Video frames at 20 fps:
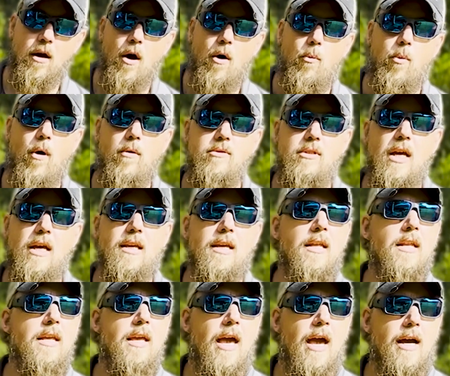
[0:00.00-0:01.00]
won't take
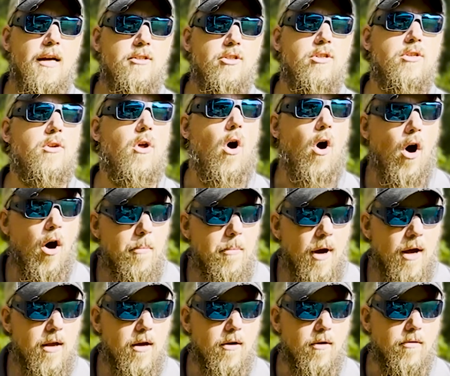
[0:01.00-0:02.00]
any action on
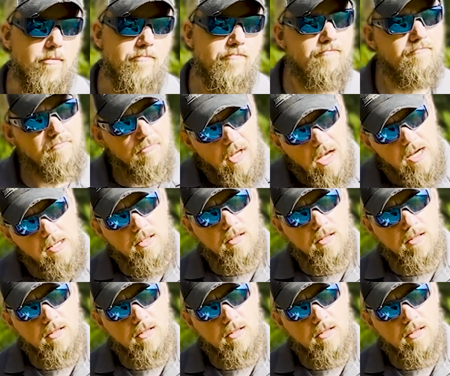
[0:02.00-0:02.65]
my own, as a